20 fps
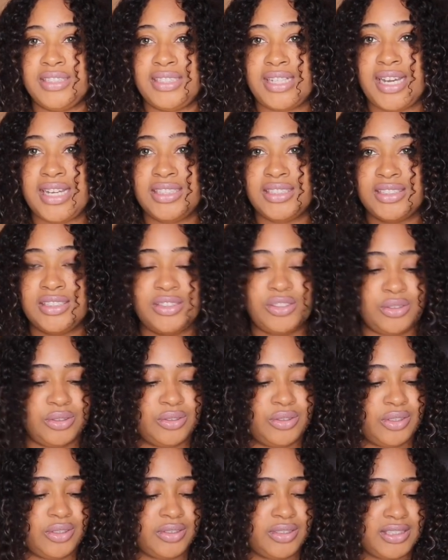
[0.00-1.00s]
sizes
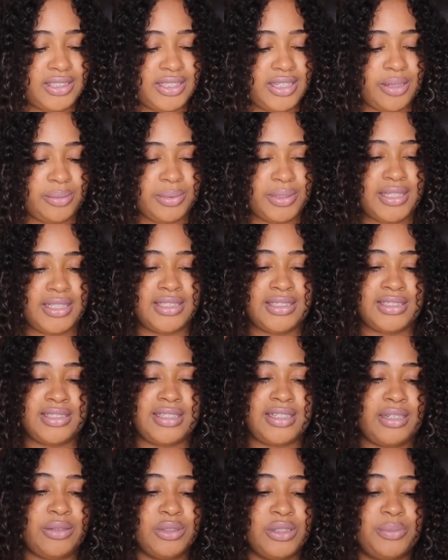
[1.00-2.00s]
you'll notice here because
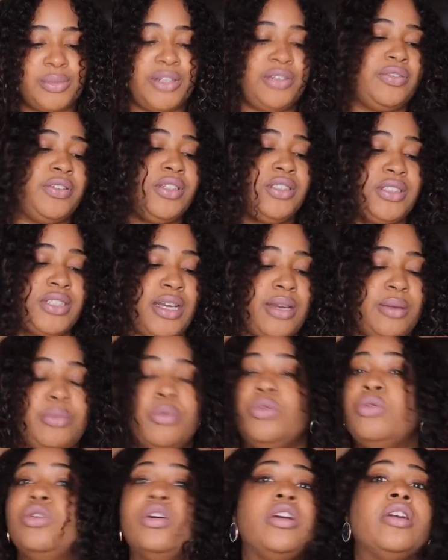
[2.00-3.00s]
it was my first time
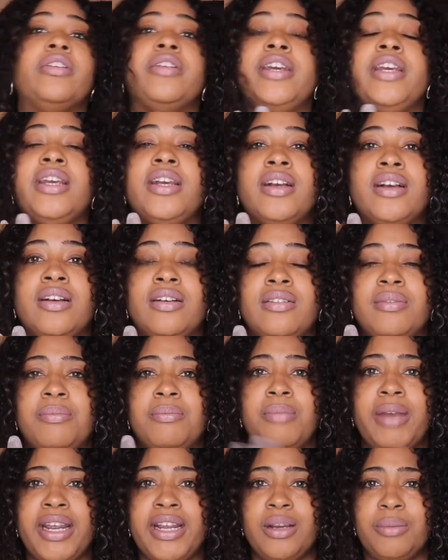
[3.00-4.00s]
ordering
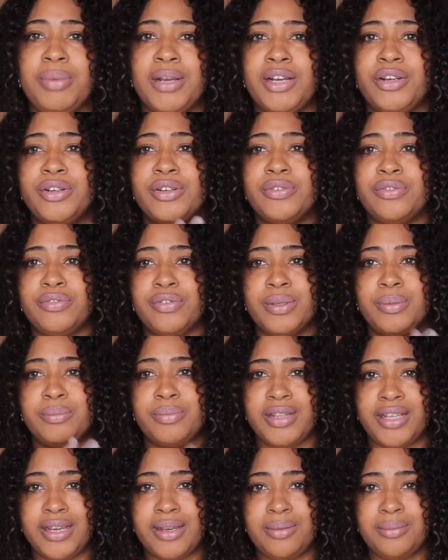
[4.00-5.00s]
mica powder from
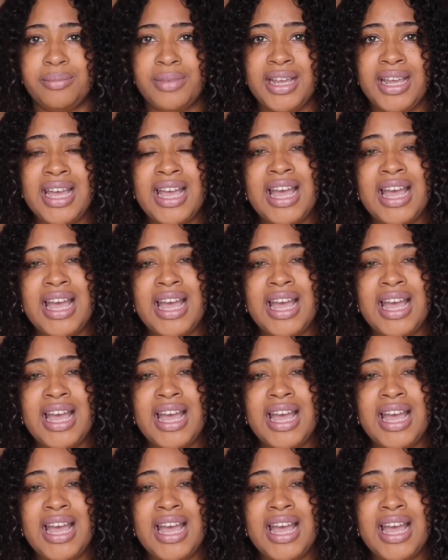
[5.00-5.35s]
them